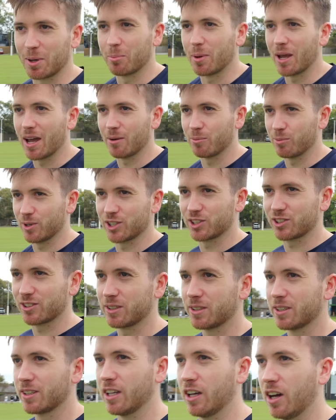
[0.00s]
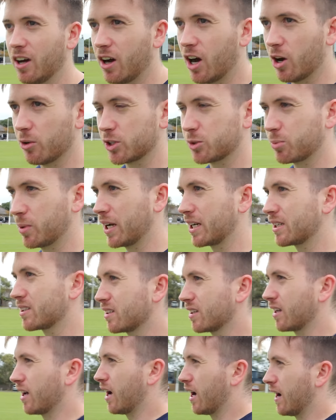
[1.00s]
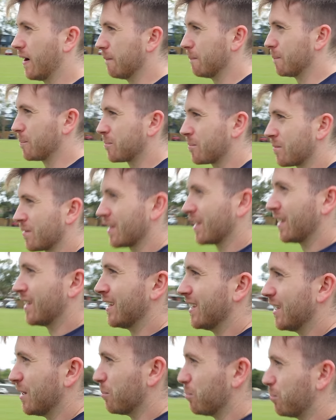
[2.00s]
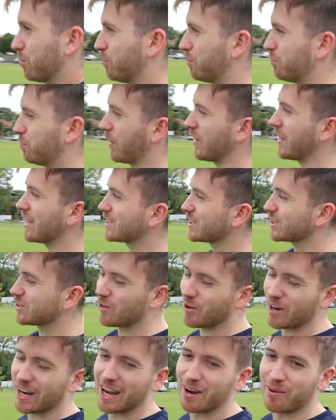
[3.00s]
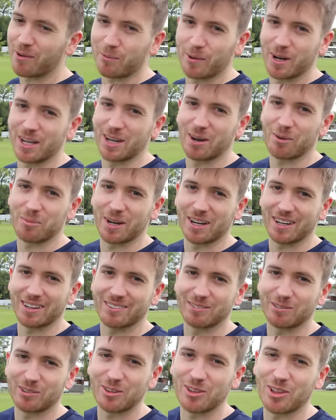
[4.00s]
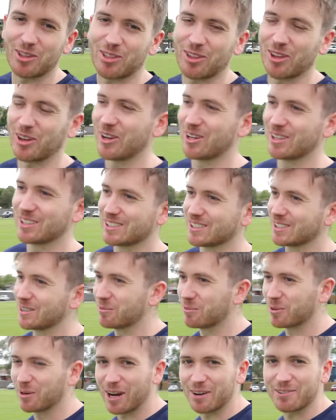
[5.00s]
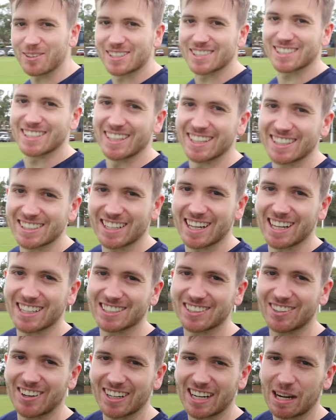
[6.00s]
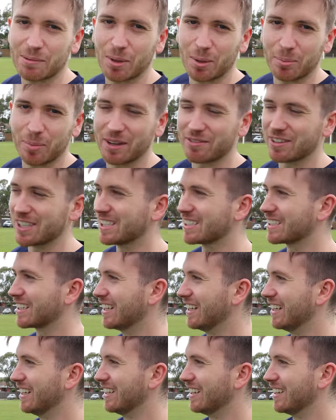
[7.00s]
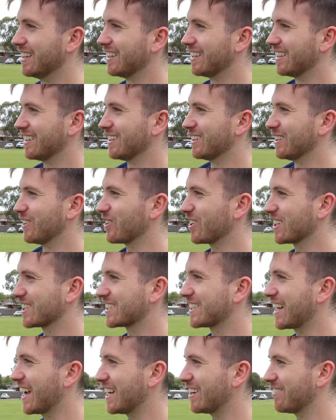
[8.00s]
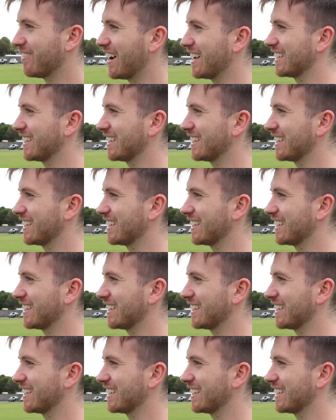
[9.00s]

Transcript: and about, which I respect. But that's just not how we go about it. We're in the thirds. We're having snitters last night, a couple of bevvies. Look at the state of